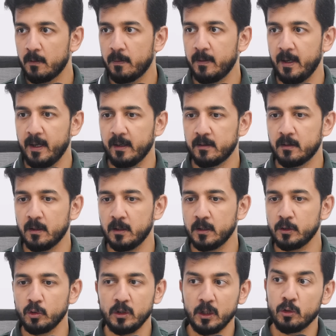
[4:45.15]
that
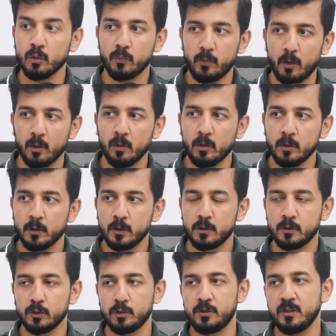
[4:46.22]
you need to follow
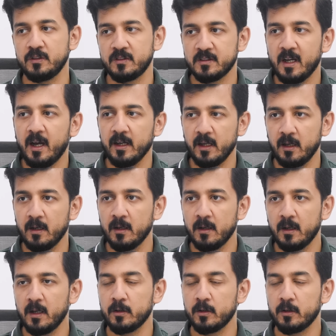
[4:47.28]
to design,